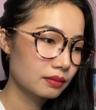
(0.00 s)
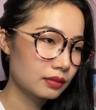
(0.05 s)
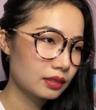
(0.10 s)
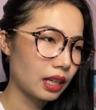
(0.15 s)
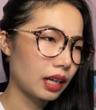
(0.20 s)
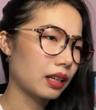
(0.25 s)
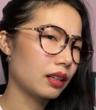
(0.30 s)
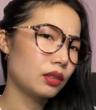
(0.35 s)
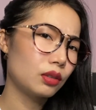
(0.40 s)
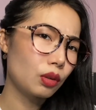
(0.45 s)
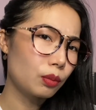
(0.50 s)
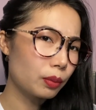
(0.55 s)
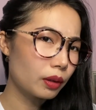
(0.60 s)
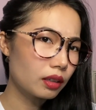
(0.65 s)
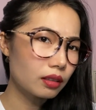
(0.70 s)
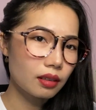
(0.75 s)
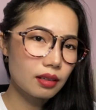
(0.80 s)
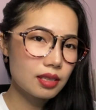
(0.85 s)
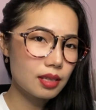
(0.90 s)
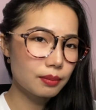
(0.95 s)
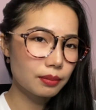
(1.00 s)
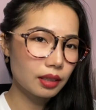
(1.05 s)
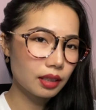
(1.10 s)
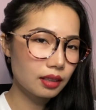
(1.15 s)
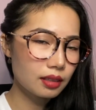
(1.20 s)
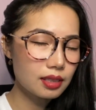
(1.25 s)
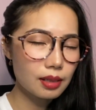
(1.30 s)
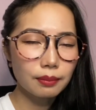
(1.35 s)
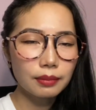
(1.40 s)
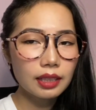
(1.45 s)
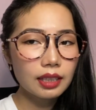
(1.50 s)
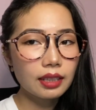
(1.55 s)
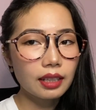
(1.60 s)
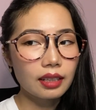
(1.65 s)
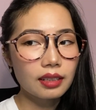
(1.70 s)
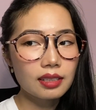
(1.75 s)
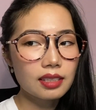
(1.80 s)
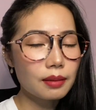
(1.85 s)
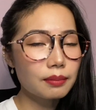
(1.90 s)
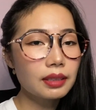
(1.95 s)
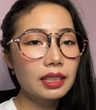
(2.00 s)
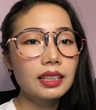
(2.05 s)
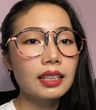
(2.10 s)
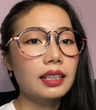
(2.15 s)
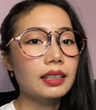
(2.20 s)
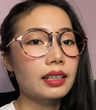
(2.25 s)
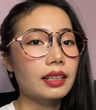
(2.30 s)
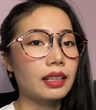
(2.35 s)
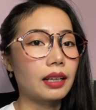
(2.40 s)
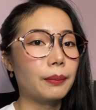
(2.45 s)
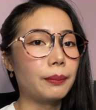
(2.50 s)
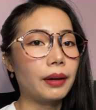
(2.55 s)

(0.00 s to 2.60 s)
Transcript: like a robot or something like that,